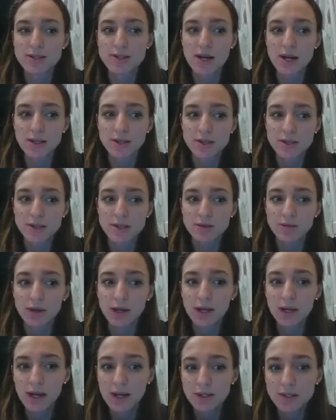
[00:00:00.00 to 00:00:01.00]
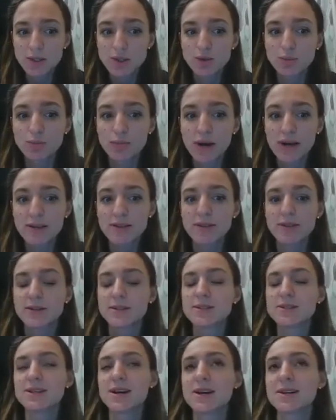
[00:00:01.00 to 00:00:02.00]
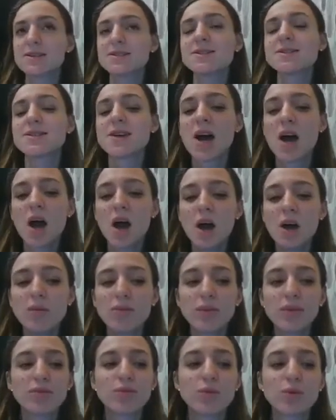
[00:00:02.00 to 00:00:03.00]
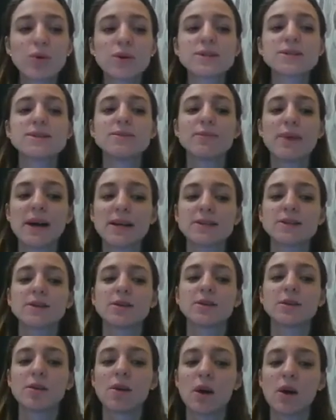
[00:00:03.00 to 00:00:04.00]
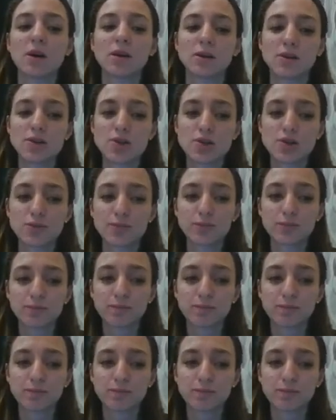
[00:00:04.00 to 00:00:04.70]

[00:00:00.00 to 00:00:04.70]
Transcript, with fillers: dentistry had to pass the tests before the medical college.